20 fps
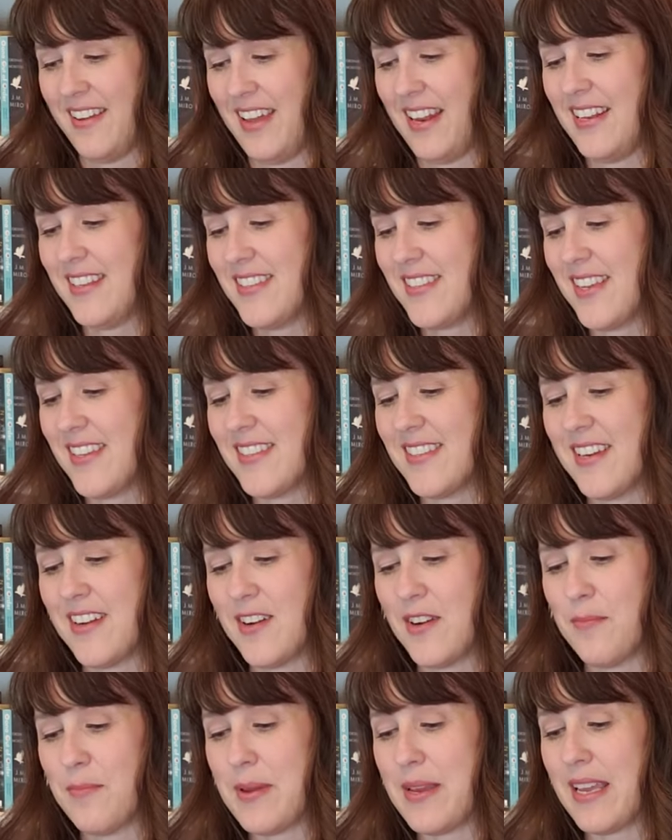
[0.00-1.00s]
And it says
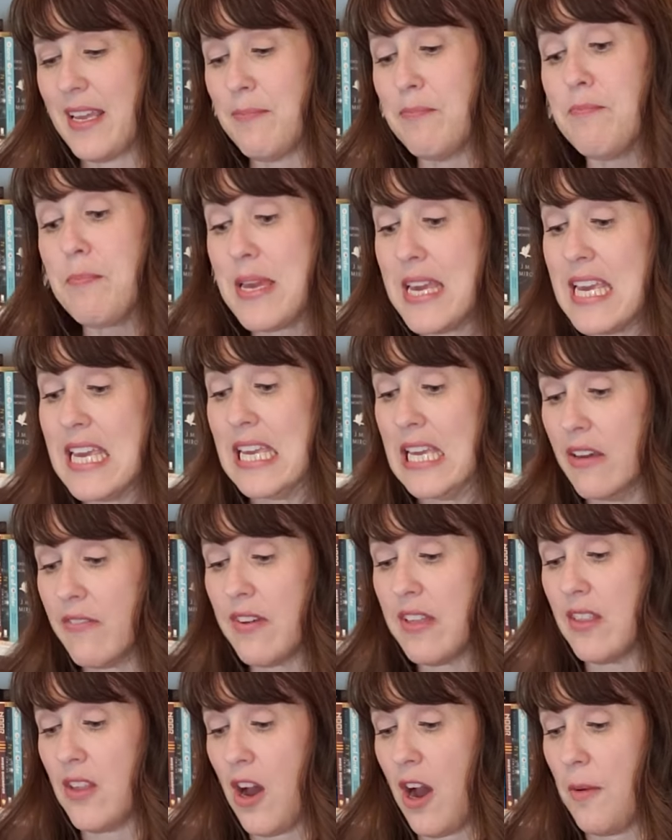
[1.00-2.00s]
they're be being
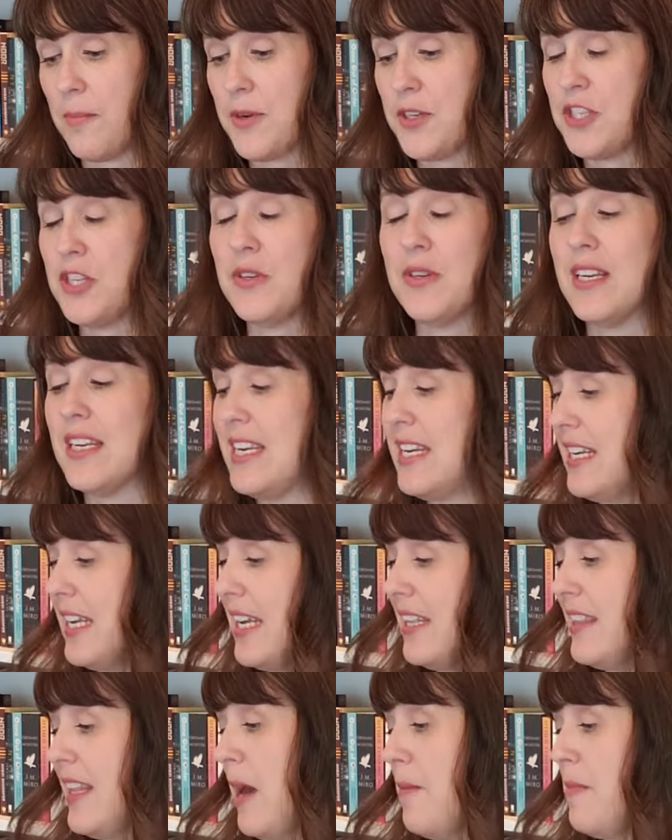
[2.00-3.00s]
given the opportunity to
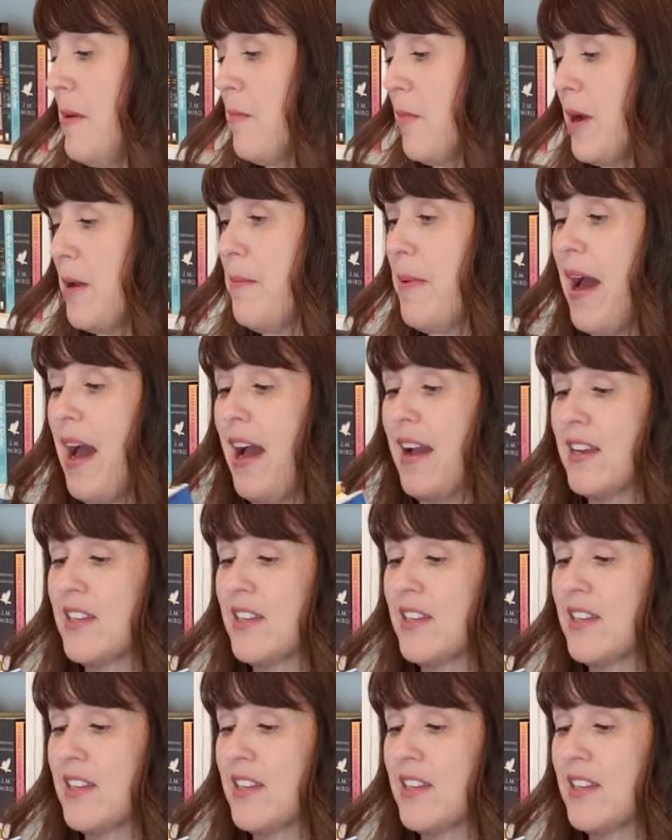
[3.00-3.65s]
get that memory back.